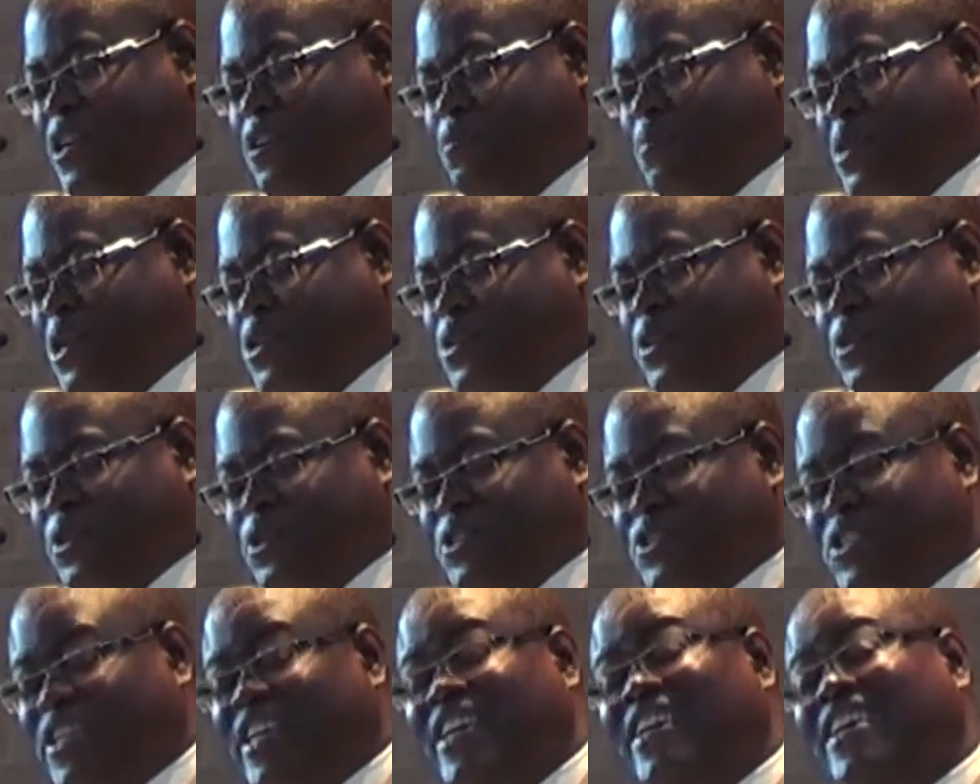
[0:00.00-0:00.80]

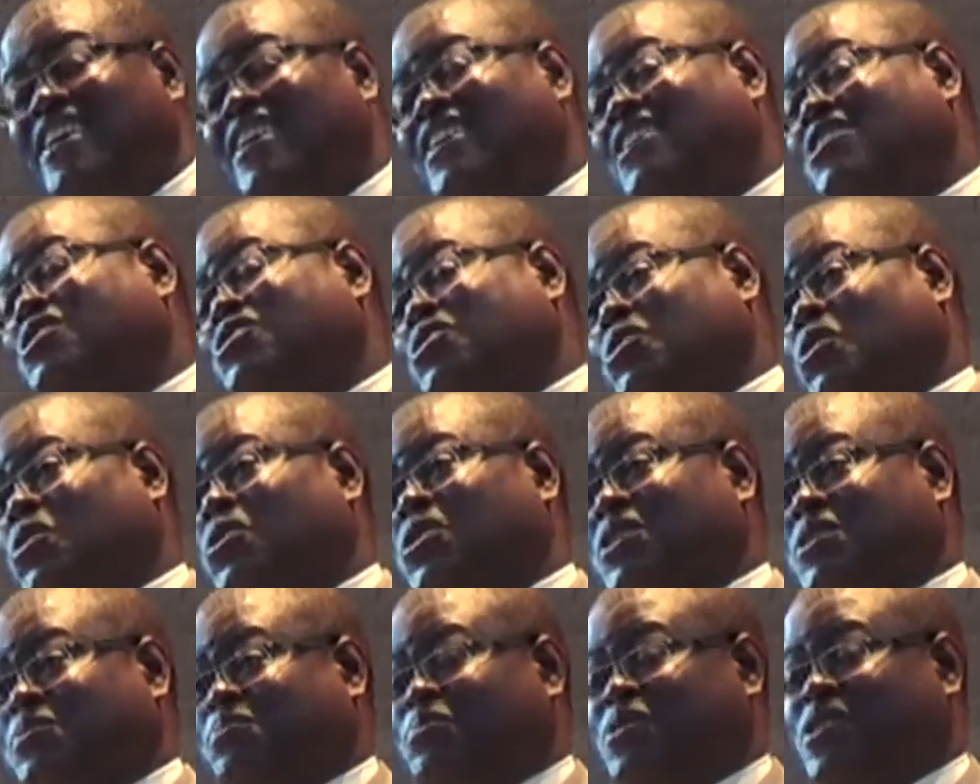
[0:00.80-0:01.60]
because his
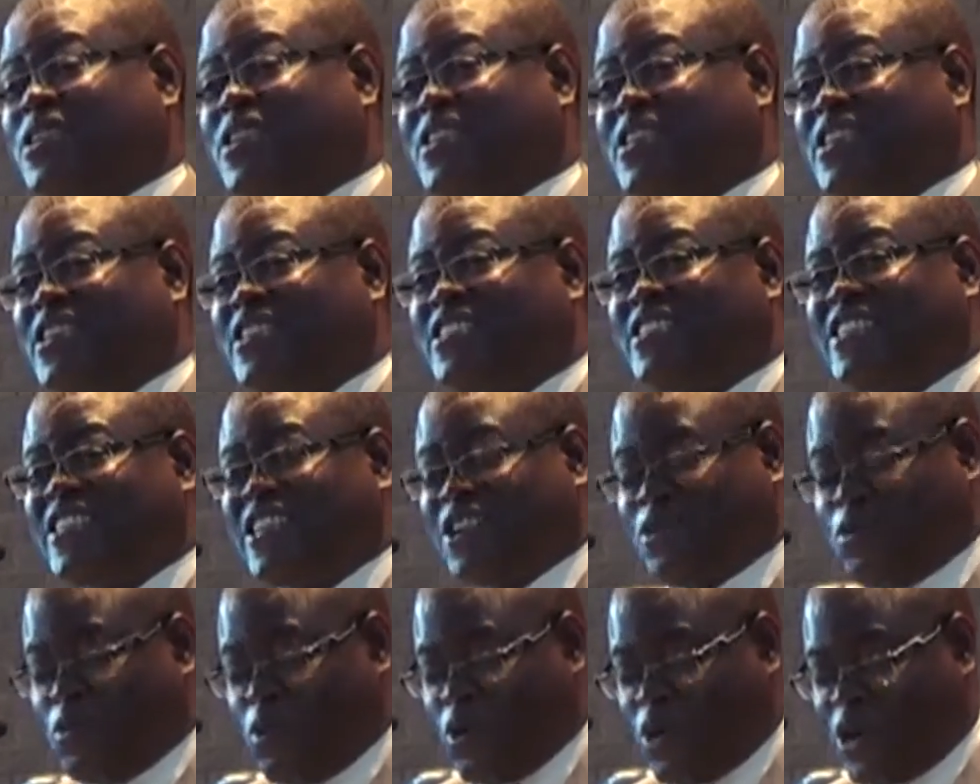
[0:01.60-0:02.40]
older brother is
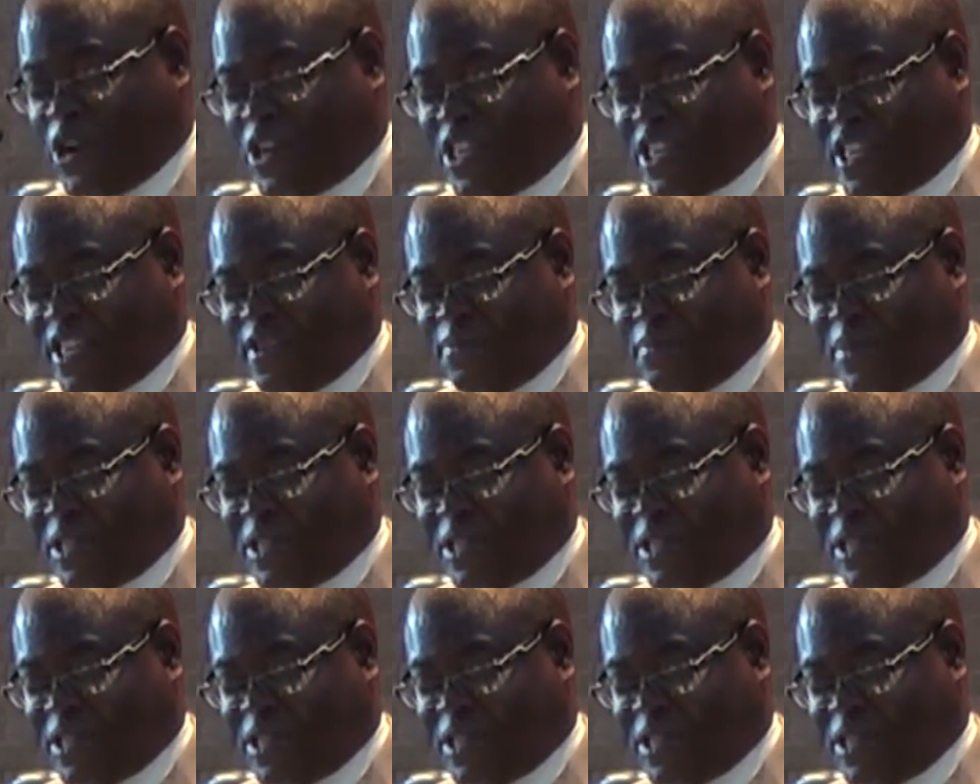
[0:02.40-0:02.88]
now walking